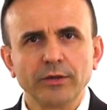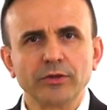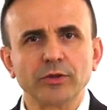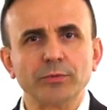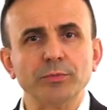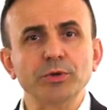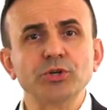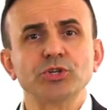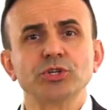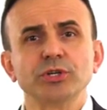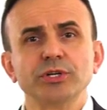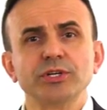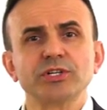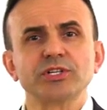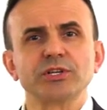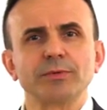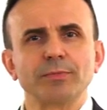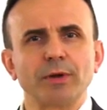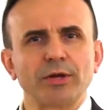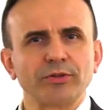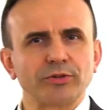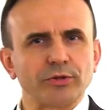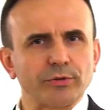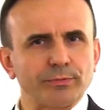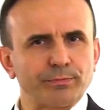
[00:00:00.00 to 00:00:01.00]
The mission is
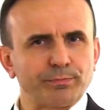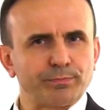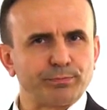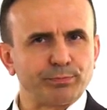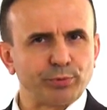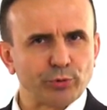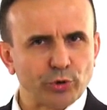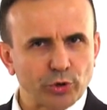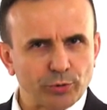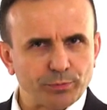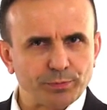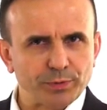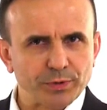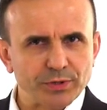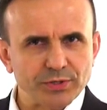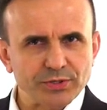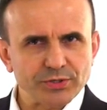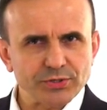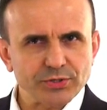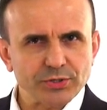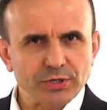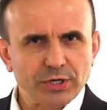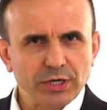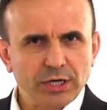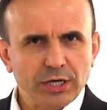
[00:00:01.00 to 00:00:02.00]
about the
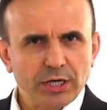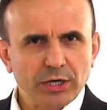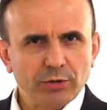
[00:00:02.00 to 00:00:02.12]
purpose,